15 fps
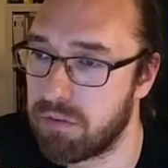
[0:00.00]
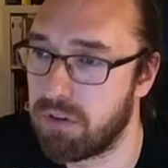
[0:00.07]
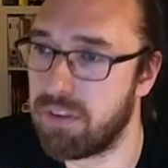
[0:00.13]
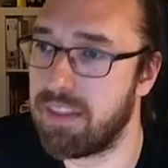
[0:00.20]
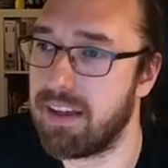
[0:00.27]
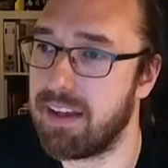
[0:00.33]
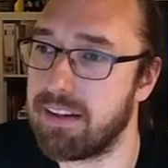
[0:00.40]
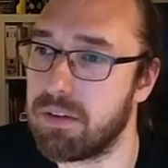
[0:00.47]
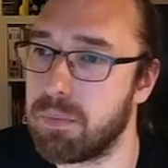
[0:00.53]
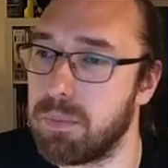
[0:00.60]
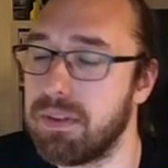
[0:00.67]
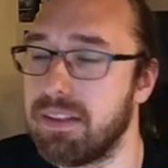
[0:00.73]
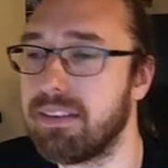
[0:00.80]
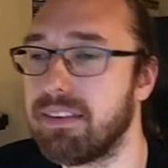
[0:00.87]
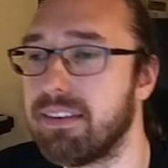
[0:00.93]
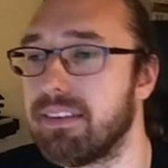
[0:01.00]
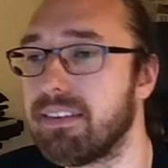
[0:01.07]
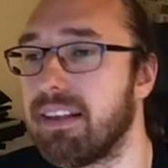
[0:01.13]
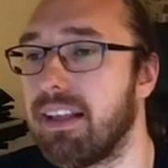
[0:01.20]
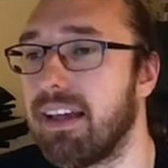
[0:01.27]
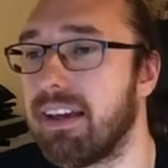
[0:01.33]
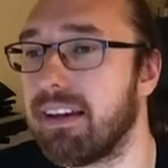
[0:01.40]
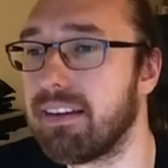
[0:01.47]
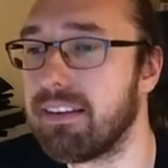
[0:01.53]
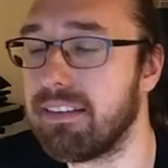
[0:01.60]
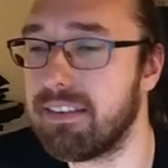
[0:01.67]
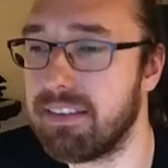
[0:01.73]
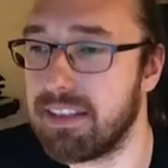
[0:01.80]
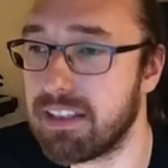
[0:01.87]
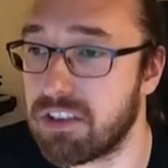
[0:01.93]
for that we need this, like,
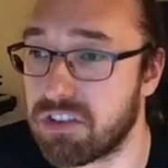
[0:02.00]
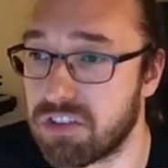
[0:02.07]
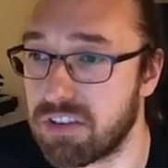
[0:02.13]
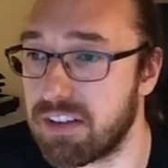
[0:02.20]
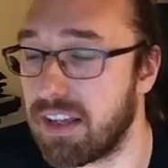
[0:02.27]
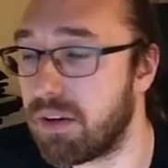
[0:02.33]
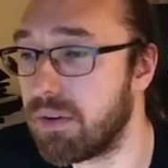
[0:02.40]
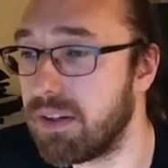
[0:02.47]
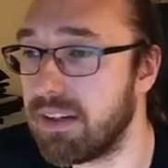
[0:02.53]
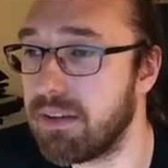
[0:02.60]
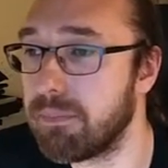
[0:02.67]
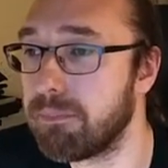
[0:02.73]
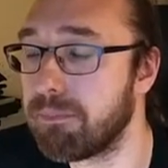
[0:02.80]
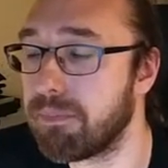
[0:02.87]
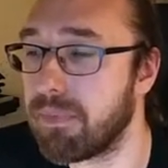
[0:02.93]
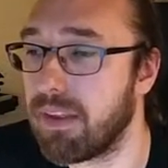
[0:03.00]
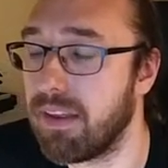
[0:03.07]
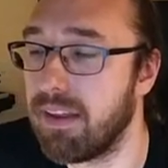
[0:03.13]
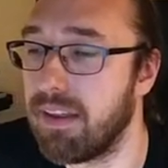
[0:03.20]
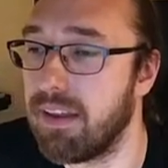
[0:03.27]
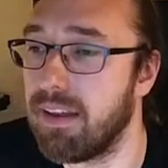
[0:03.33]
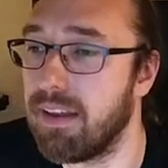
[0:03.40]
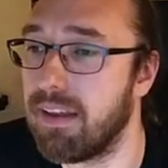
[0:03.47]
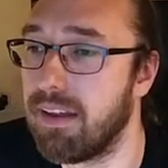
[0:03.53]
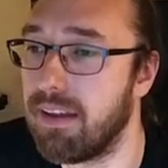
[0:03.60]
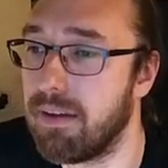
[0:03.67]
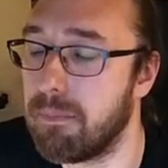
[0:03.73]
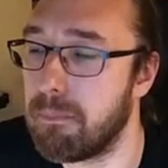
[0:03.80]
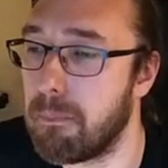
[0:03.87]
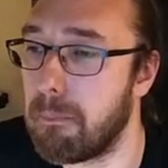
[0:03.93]
dictionary,
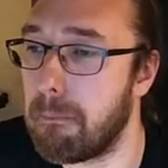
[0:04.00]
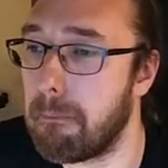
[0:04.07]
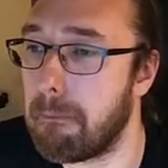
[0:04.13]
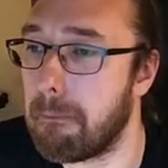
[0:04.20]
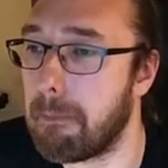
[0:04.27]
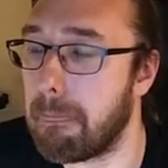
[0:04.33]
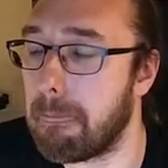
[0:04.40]
and